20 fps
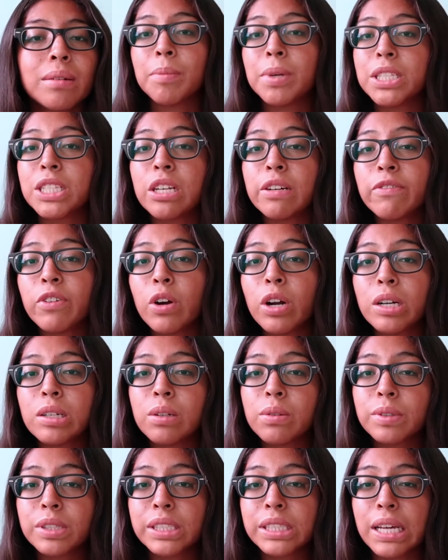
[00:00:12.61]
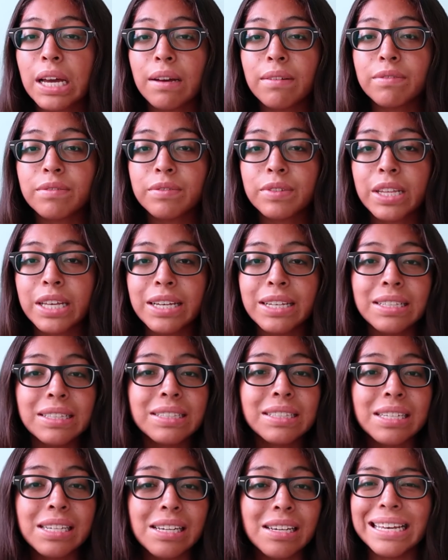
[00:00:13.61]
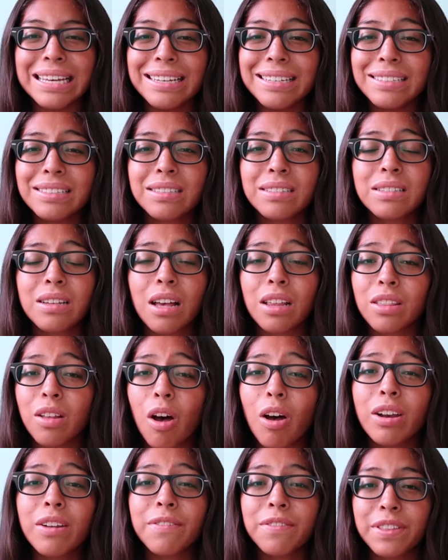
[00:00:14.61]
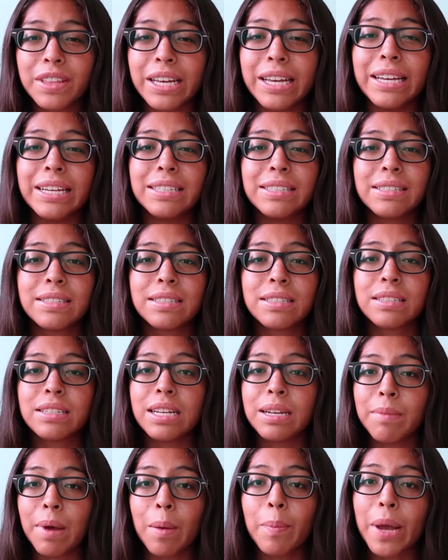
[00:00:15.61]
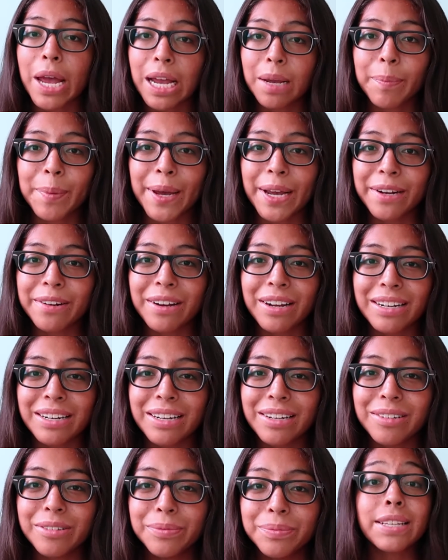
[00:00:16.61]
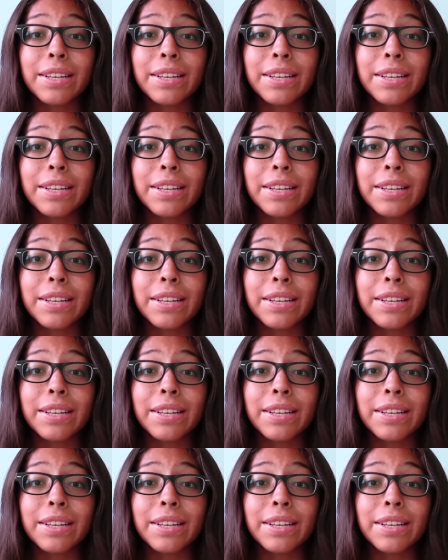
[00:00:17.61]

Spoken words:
But so far I don't really have a lot of things in my backpack right now.